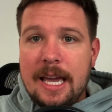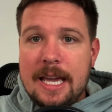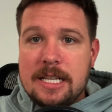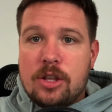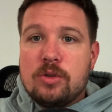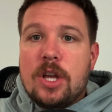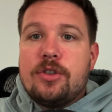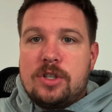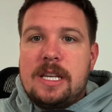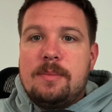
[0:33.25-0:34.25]
is those other
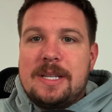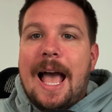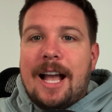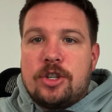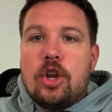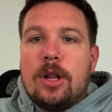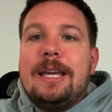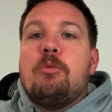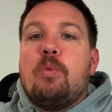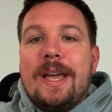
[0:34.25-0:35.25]
teams
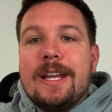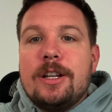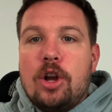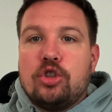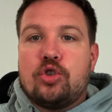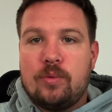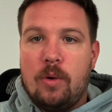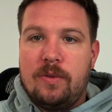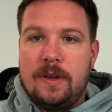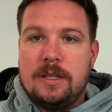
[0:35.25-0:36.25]
actually win
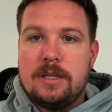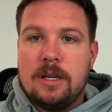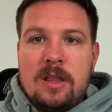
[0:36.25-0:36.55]
trophies.